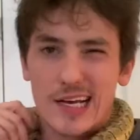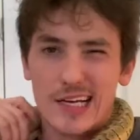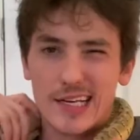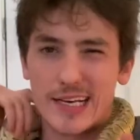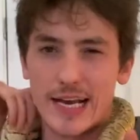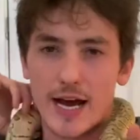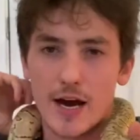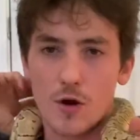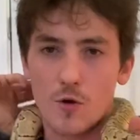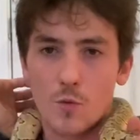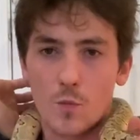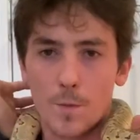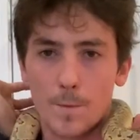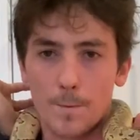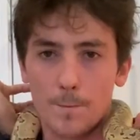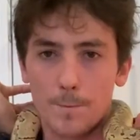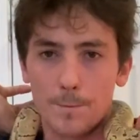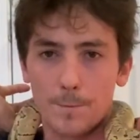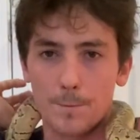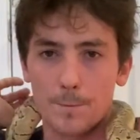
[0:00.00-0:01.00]
now,
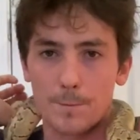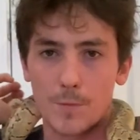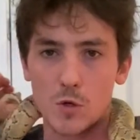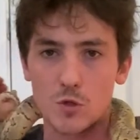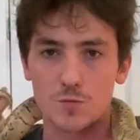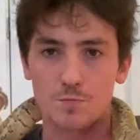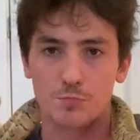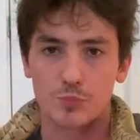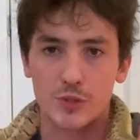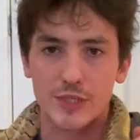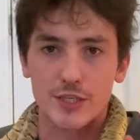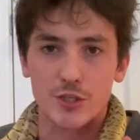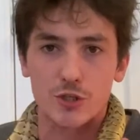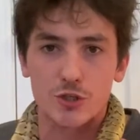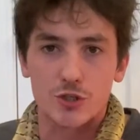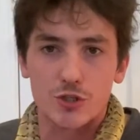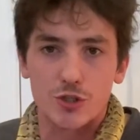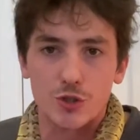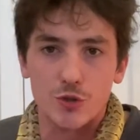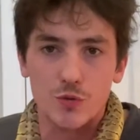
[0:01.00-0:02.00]
most
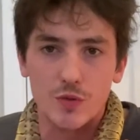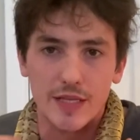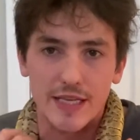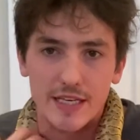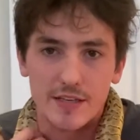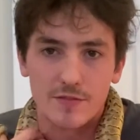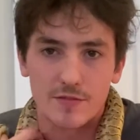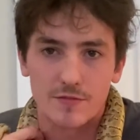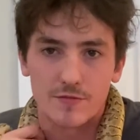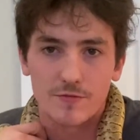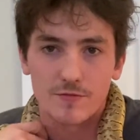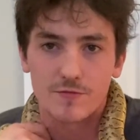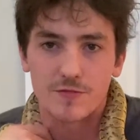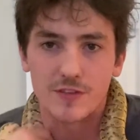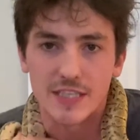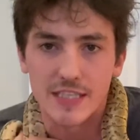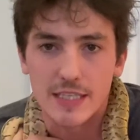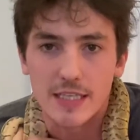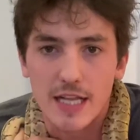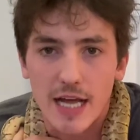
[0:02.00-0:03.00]
breeders do
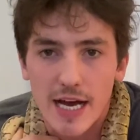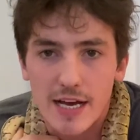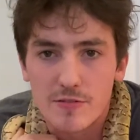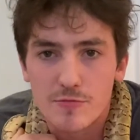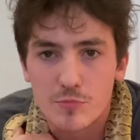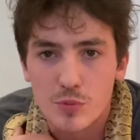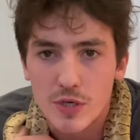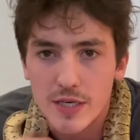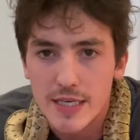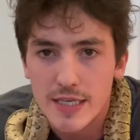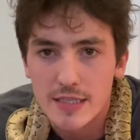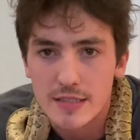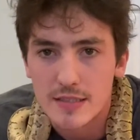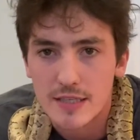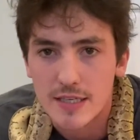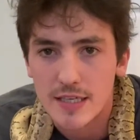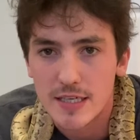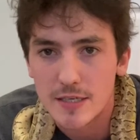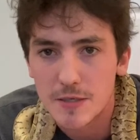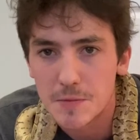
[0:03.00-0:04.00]
feed live prey.
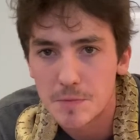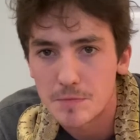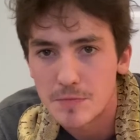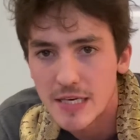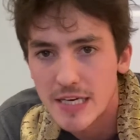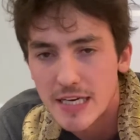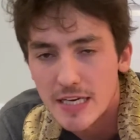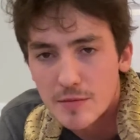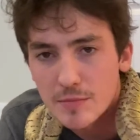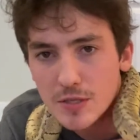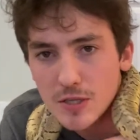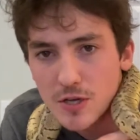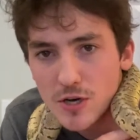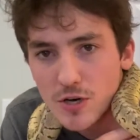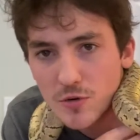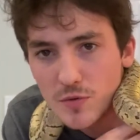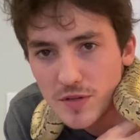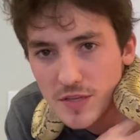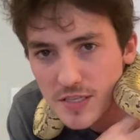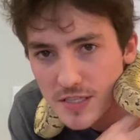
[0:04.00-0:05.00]
Him
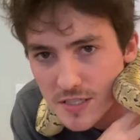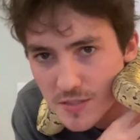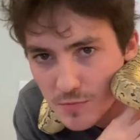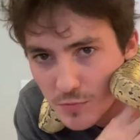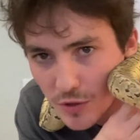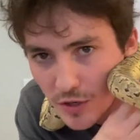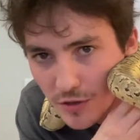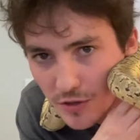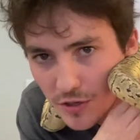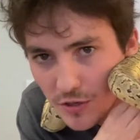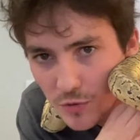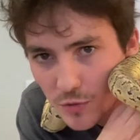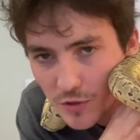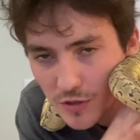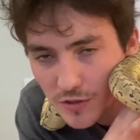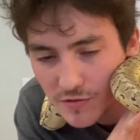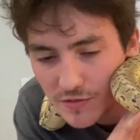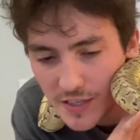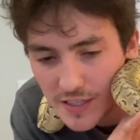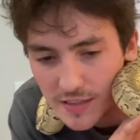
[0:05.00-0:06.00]
along with his brother were
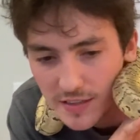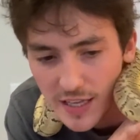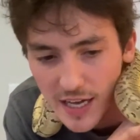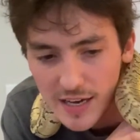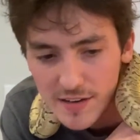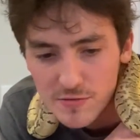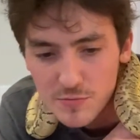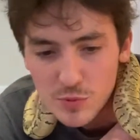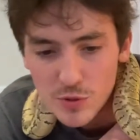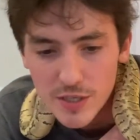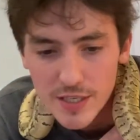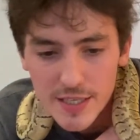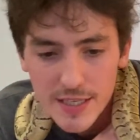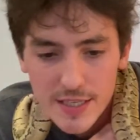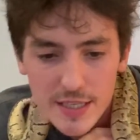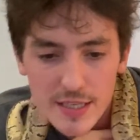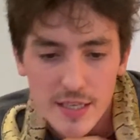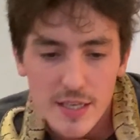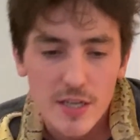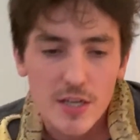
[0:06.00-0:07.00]
fed live
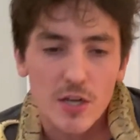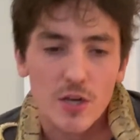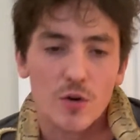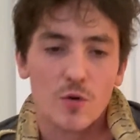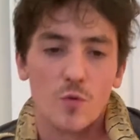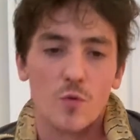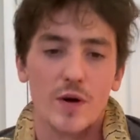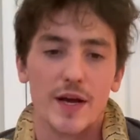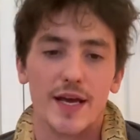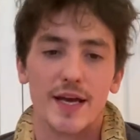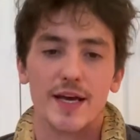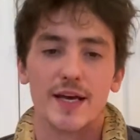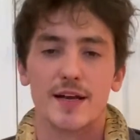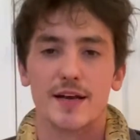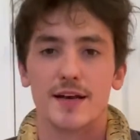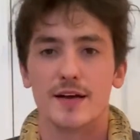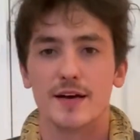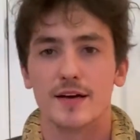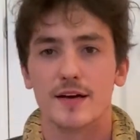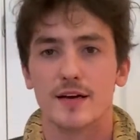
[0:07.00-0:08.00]
prey
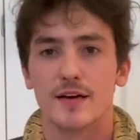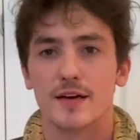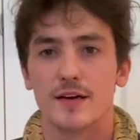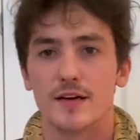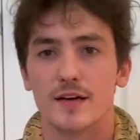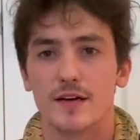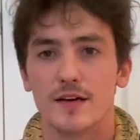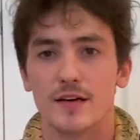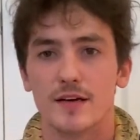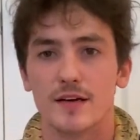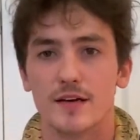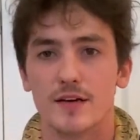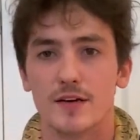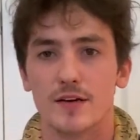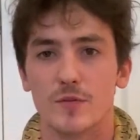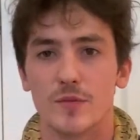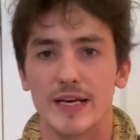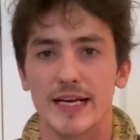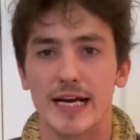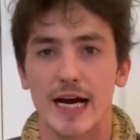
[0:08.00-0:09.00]
when
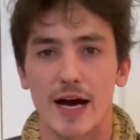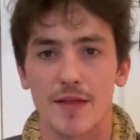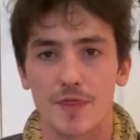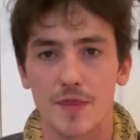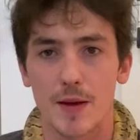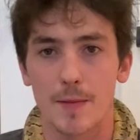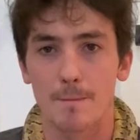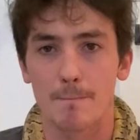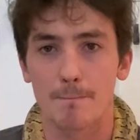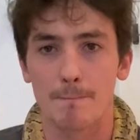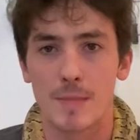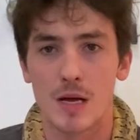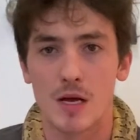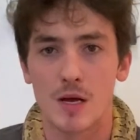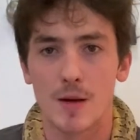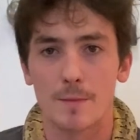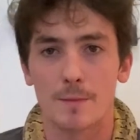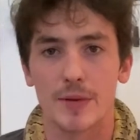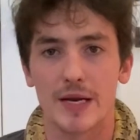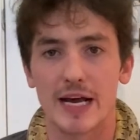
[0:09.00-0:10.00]
we got them.
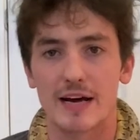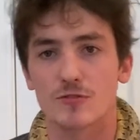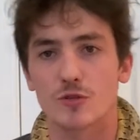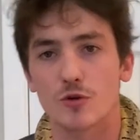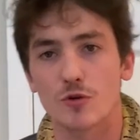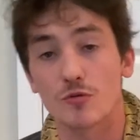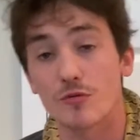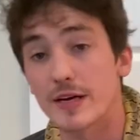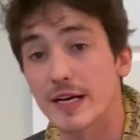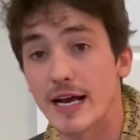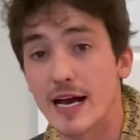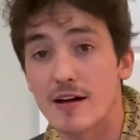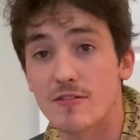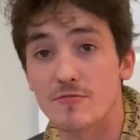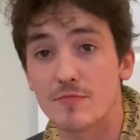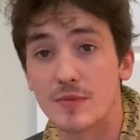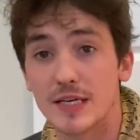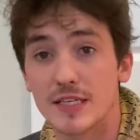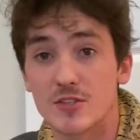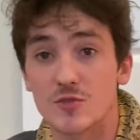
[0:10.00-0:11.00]
But after
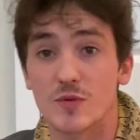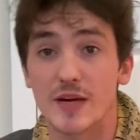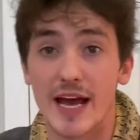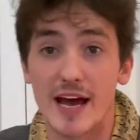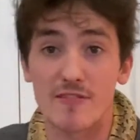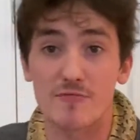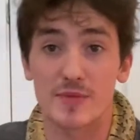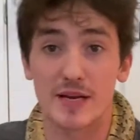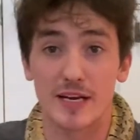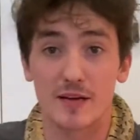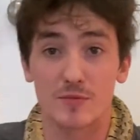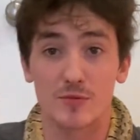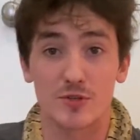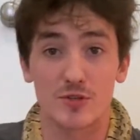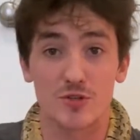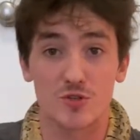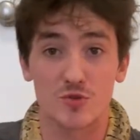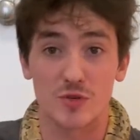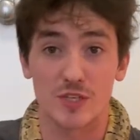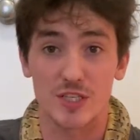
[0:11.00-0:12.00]
3.5 months, we have been able to
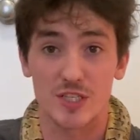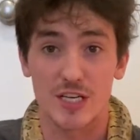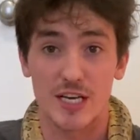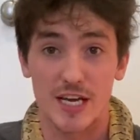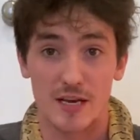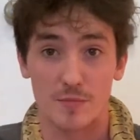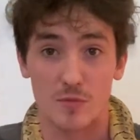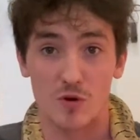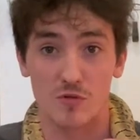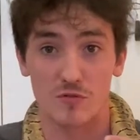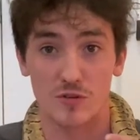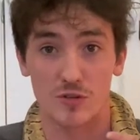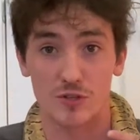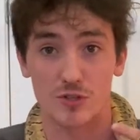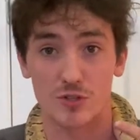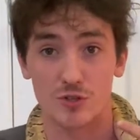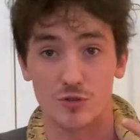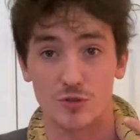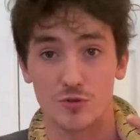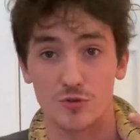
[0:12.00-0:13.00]
switch him over
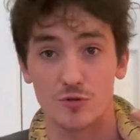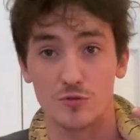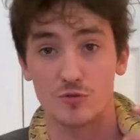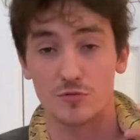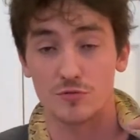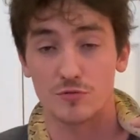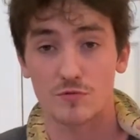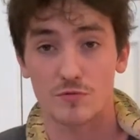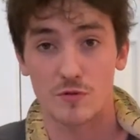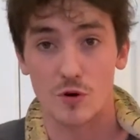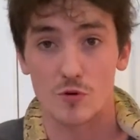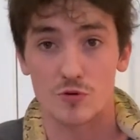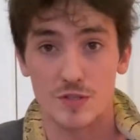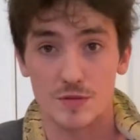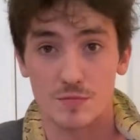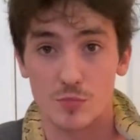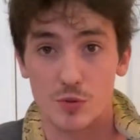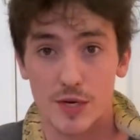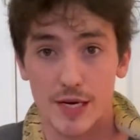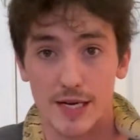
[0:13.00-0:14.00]
to
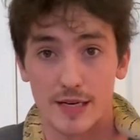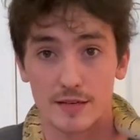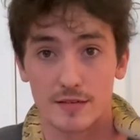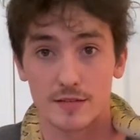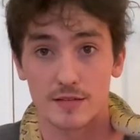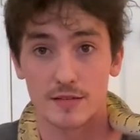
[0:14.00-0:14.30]
frozen prey.